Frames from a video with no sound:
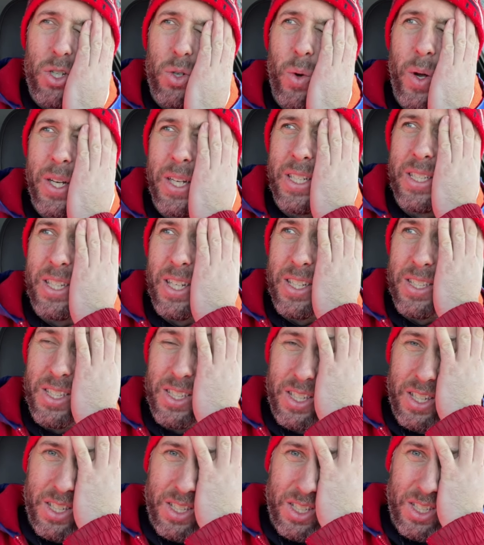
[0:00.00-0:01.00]
twenty
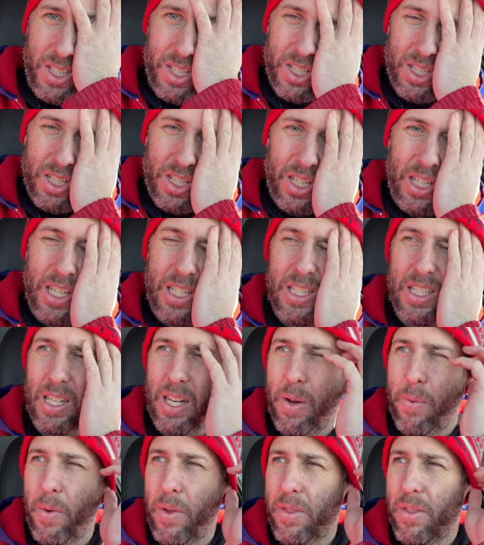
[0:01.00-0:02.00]
Celsius
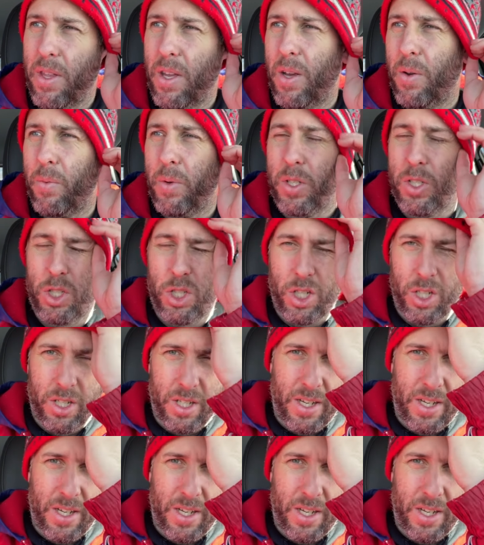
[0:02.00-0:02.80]
easily with the wind chill and